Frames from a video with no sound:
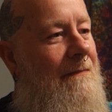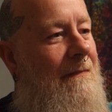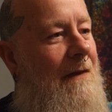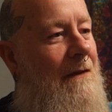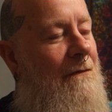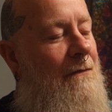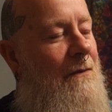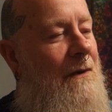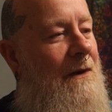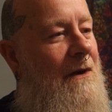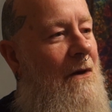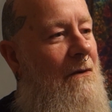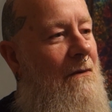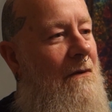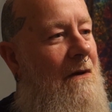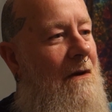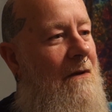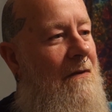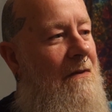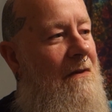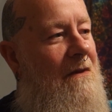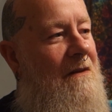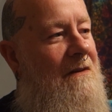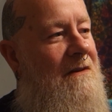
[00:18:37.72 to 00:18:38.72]
if we don't look
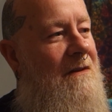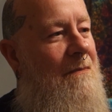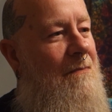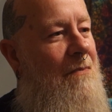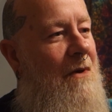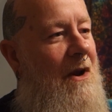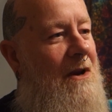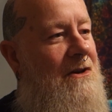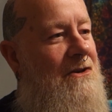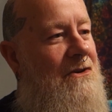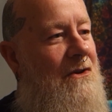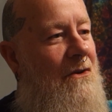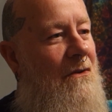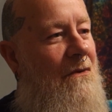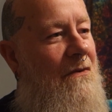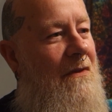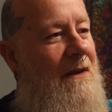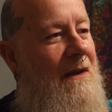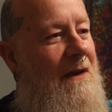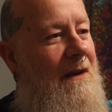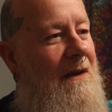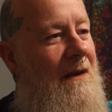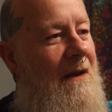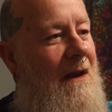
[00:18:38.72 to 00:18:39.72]
at the depression or
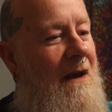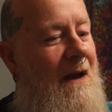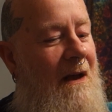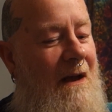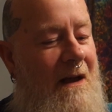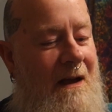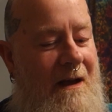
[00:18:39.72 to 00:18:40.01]
the